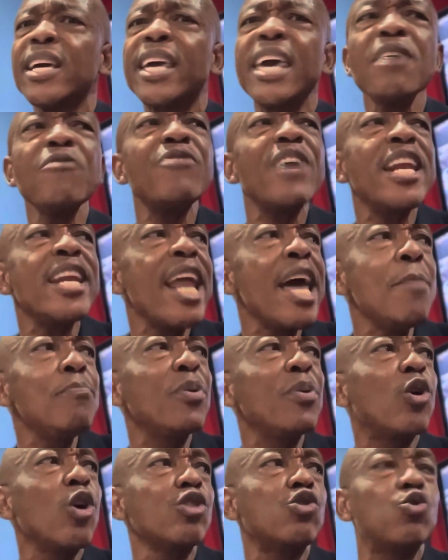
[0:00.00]
Give a name
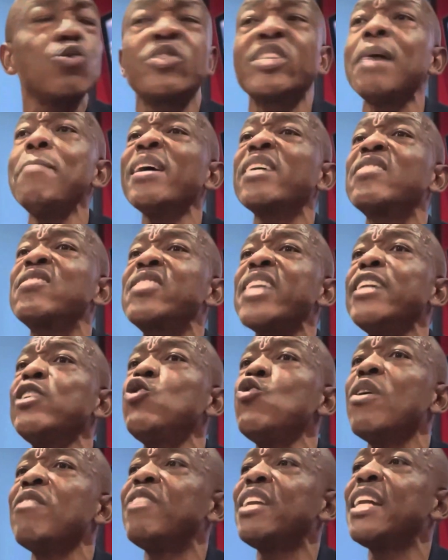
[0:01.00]
because to some extent
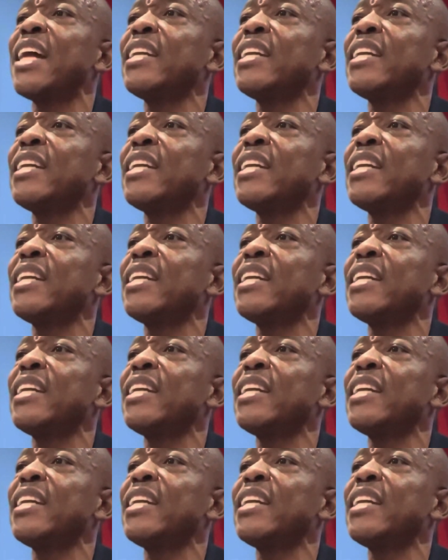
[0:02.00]
you have an